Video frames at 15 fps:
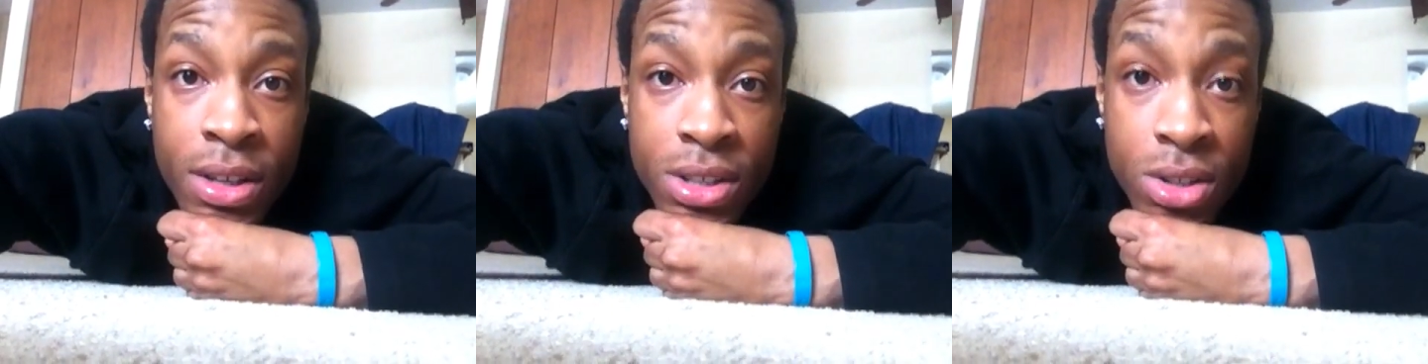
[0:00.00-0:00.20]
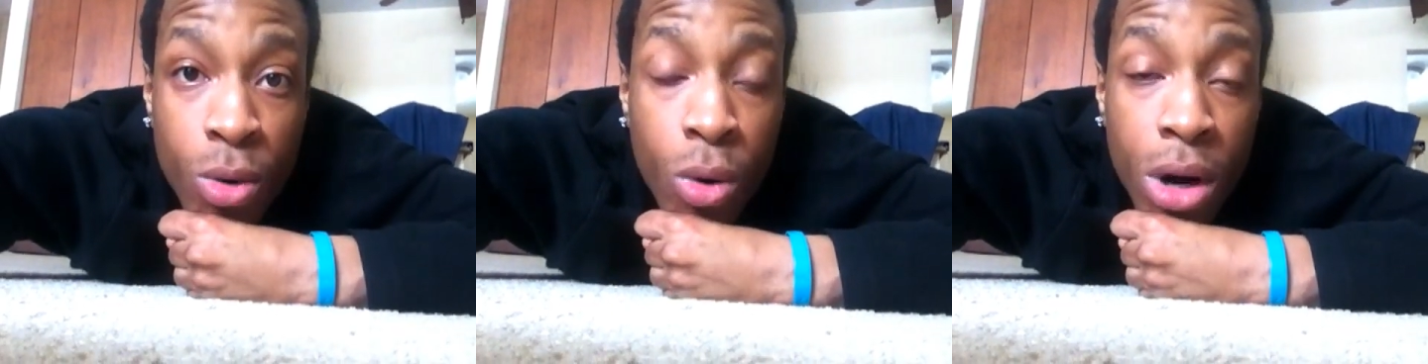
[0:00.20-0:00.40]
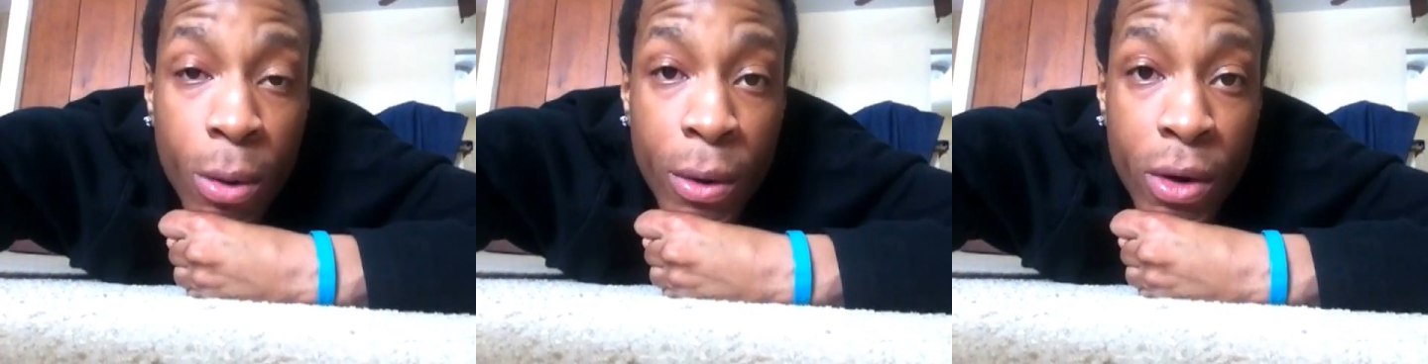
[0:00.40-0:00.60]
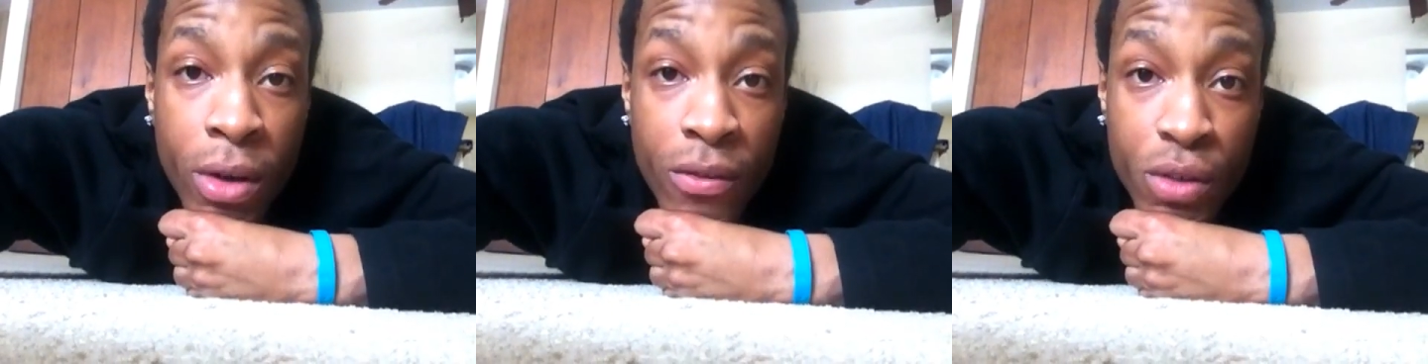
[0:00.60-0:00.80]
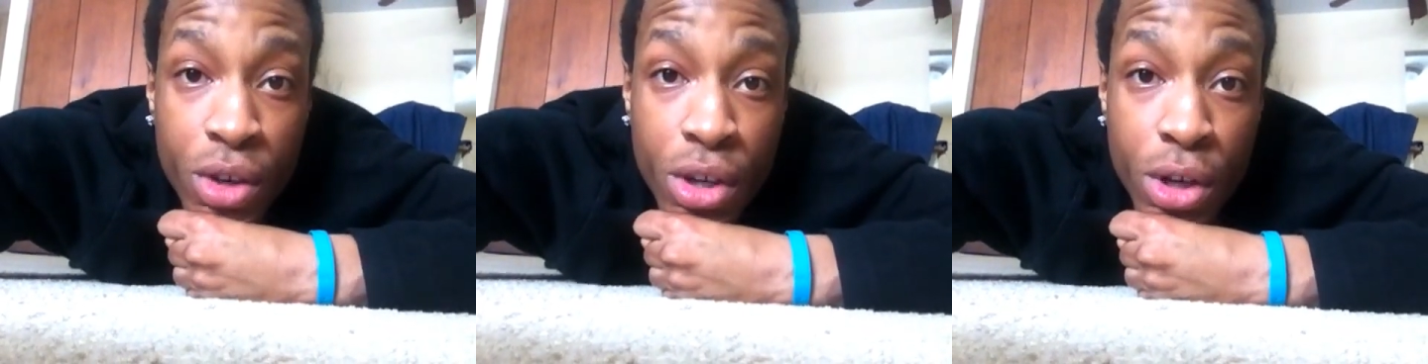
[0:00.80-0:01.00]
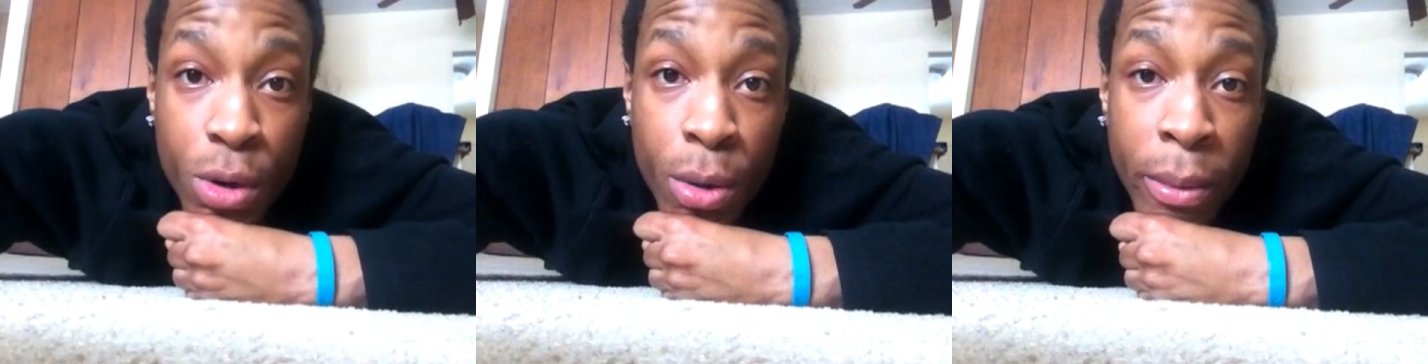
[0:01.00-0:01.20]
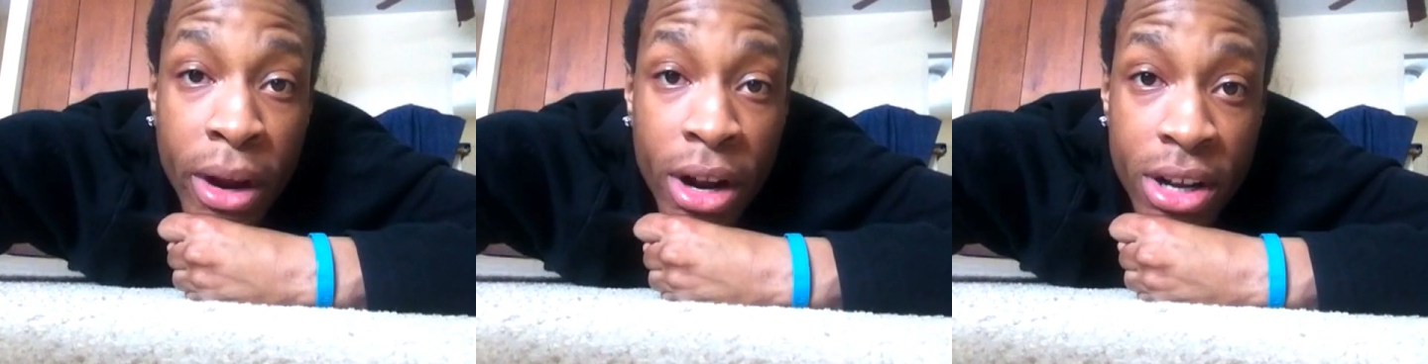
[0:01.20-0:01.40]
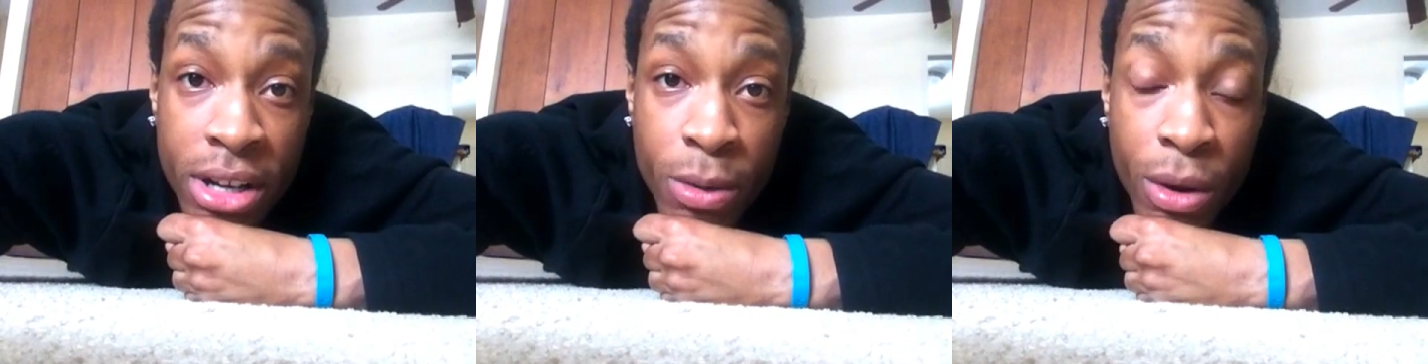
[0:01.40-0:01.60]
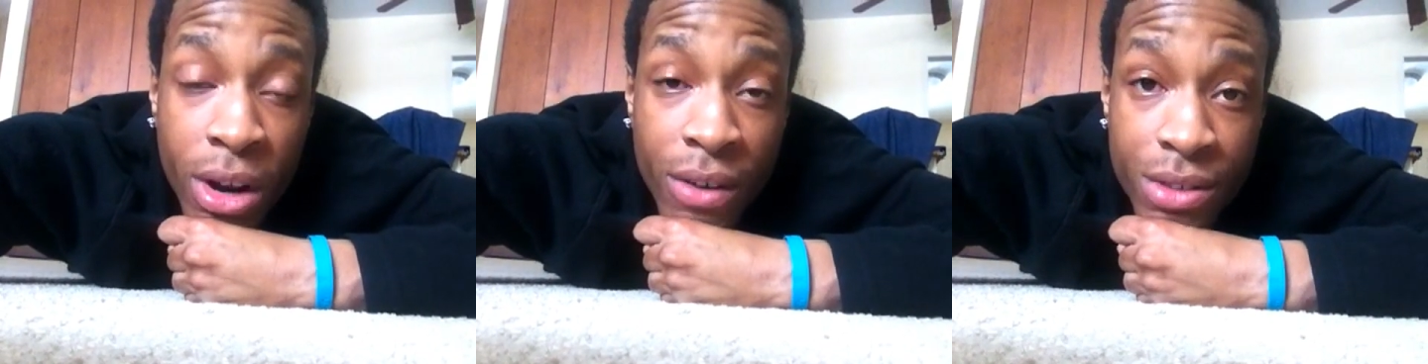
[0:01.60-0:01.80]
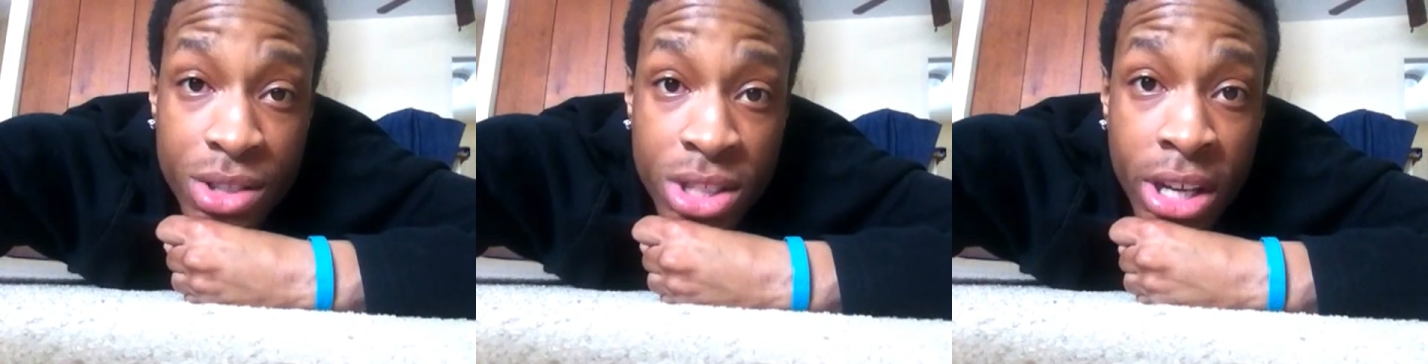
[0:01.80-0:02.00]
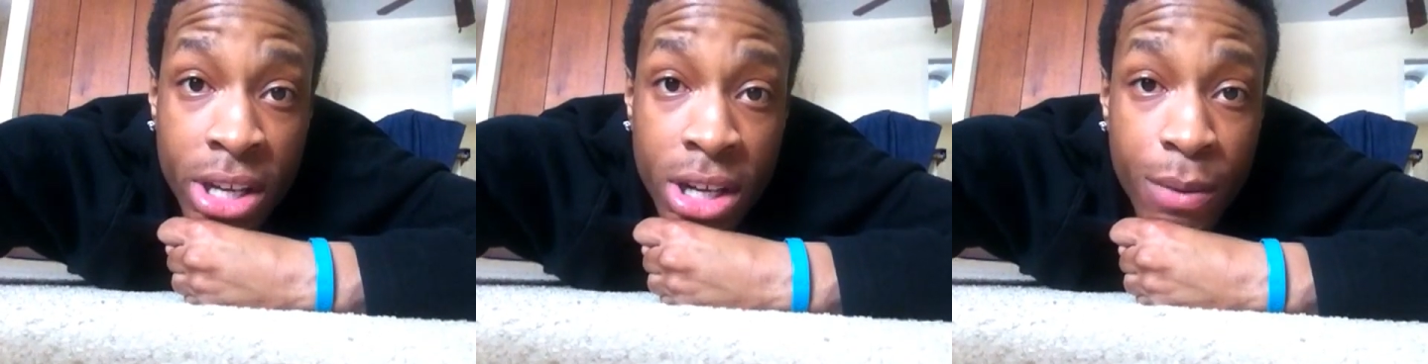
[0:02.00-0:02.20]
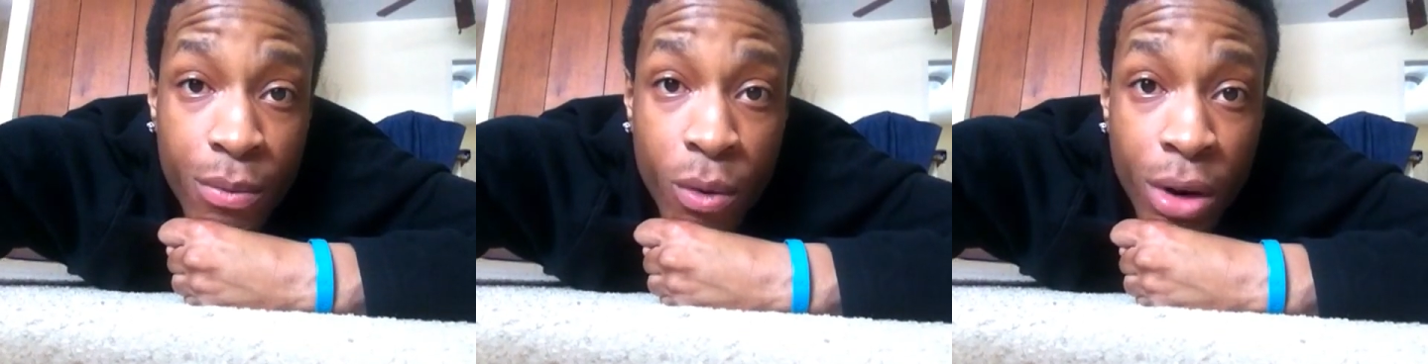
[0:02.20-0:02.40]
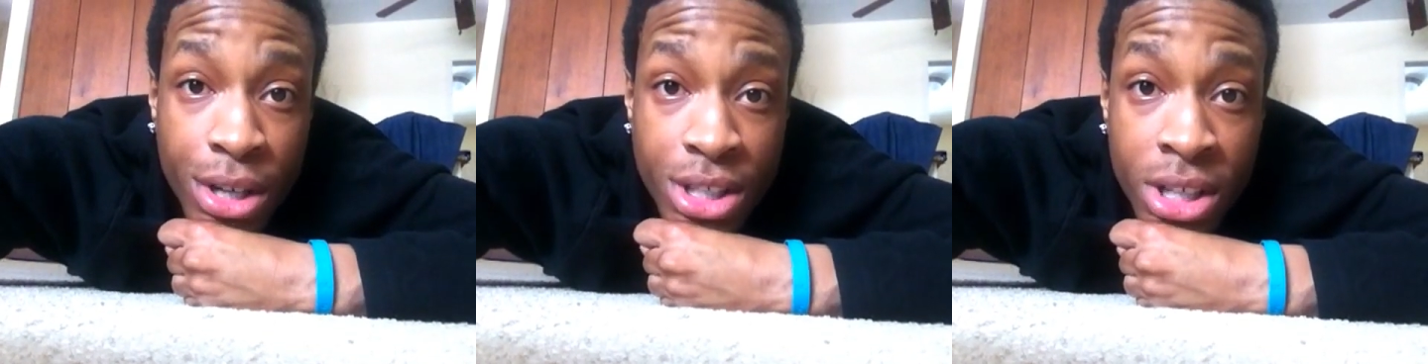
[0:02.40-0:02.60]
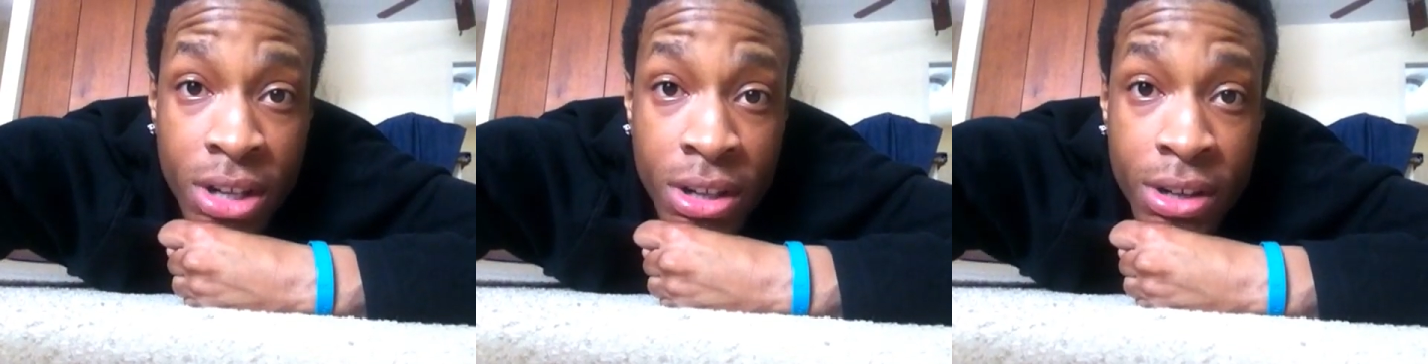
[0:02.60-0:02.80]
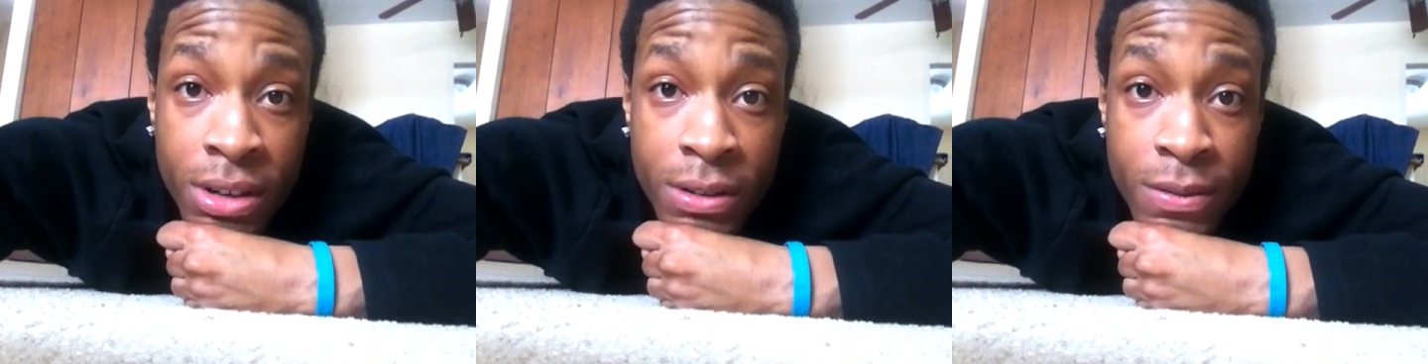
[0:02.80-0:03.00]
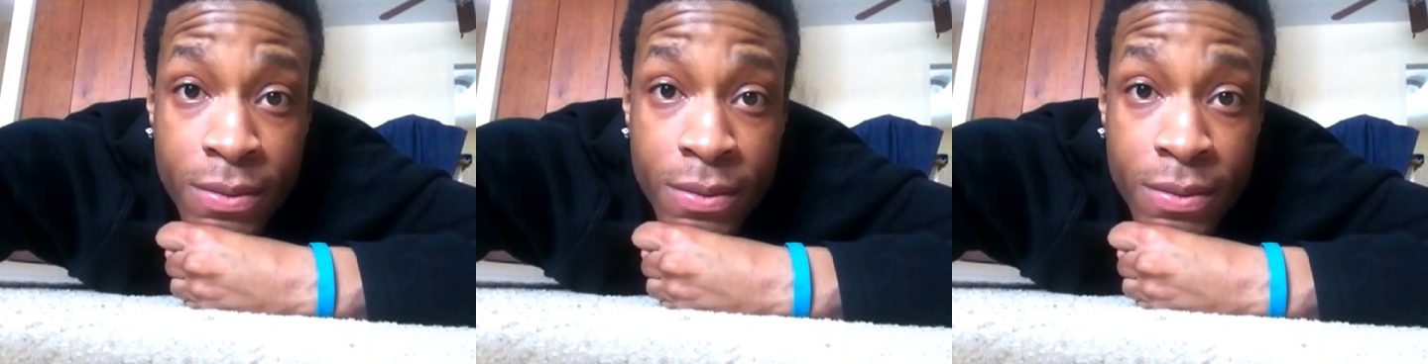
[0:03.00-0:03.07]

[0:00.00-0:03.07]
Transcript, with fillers: So what are we going to do, America? We're going to have to stand up for each other.